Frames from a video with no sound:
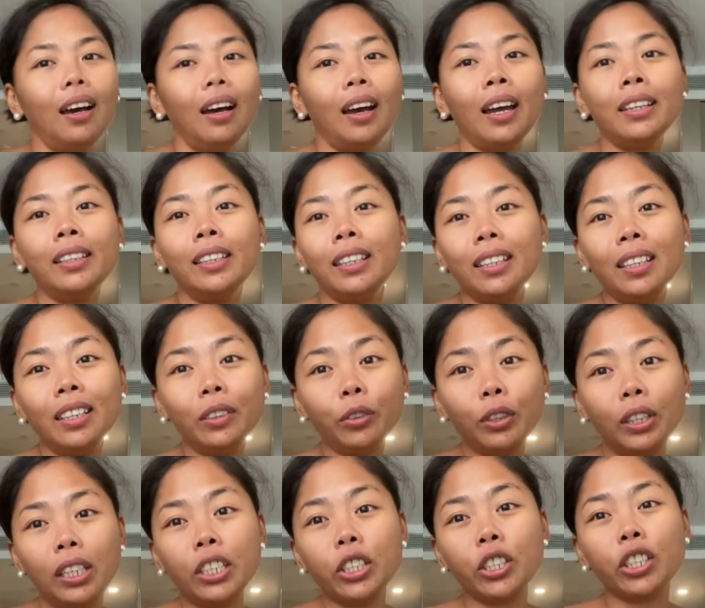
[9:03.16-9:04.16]
I didn't
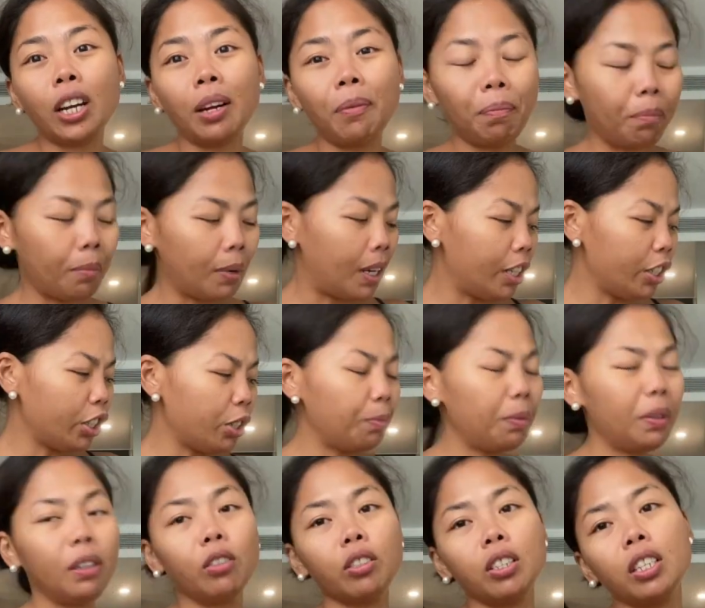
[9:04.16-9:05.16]
really shop much
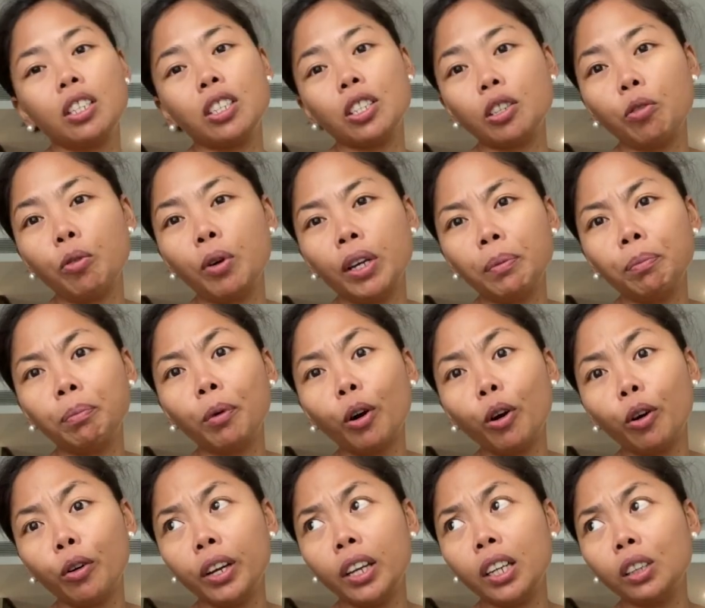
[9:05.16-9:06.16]
because it's quite
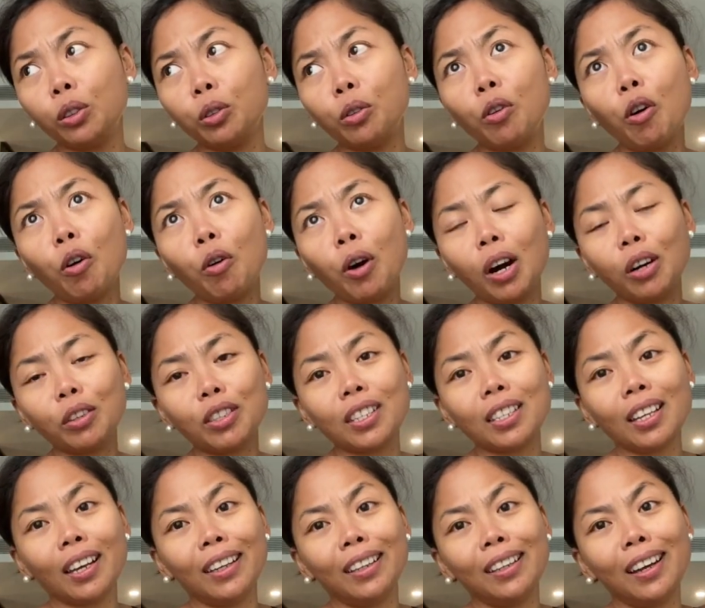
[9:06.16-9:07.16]
boring to go
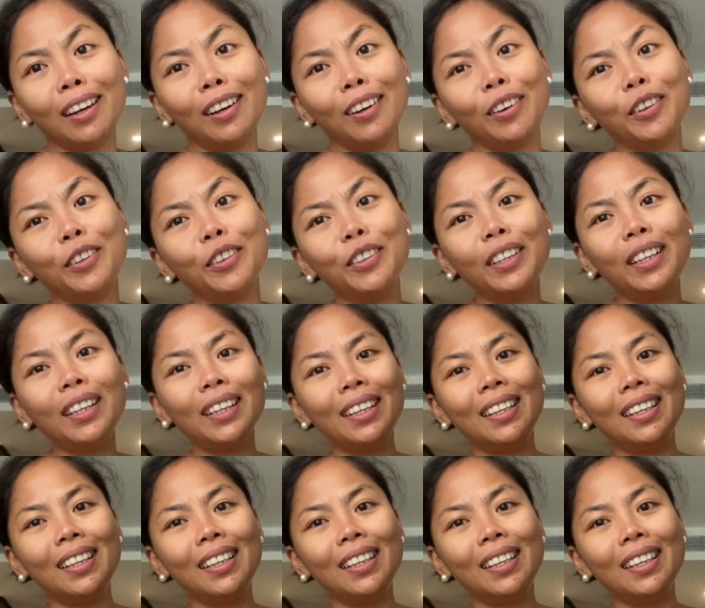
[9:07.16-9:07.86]
outside alone.